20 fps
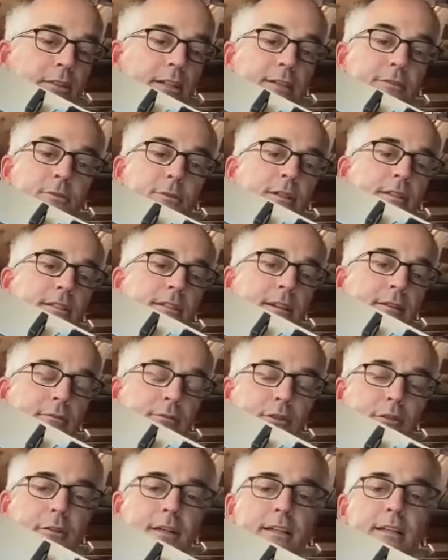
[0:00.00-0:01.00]
That's what it's set
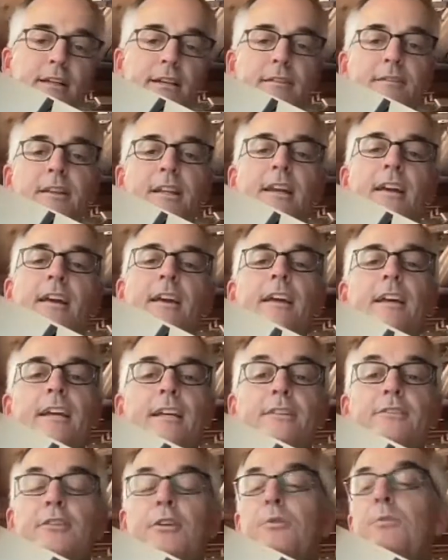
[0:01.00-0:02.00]
for right now.
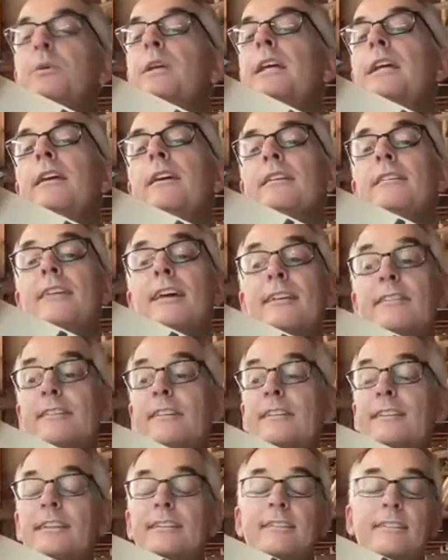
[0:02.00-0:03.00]
And so we
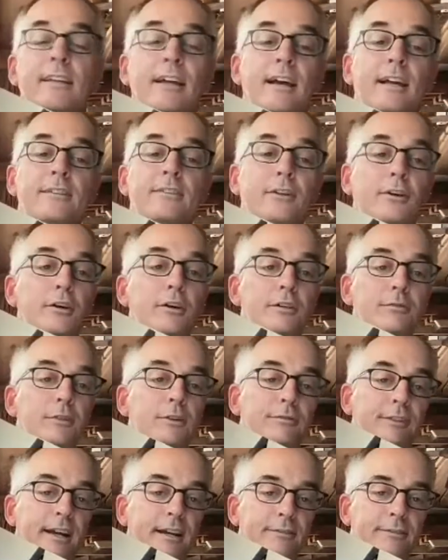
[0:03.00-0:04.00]
tested these slides
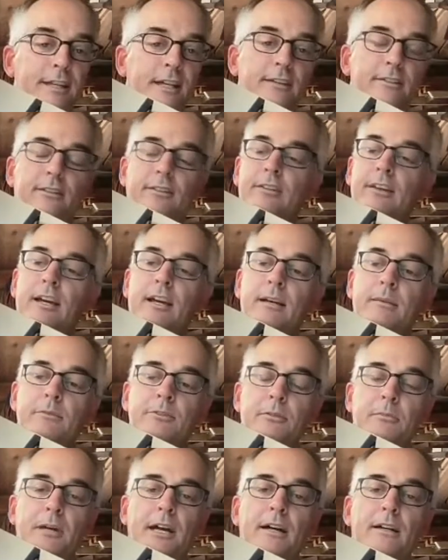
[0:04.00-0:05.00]
over 5,000
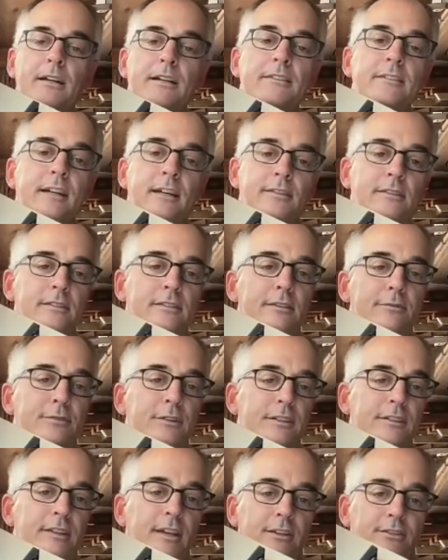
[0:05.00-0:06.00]
times, about a dozen
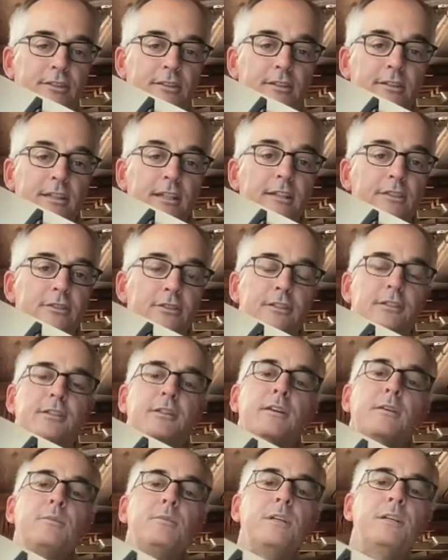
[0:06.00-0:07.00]
different sections each.
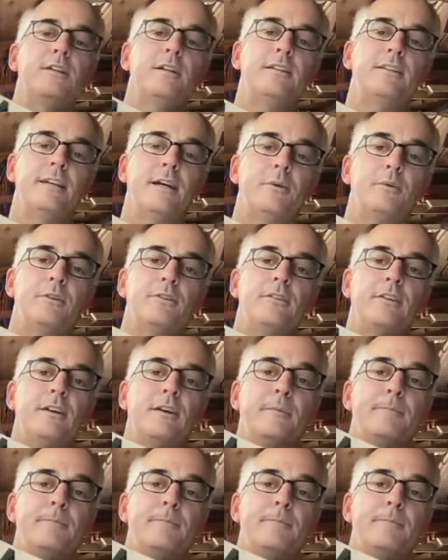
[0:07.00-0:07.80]
And we thought that was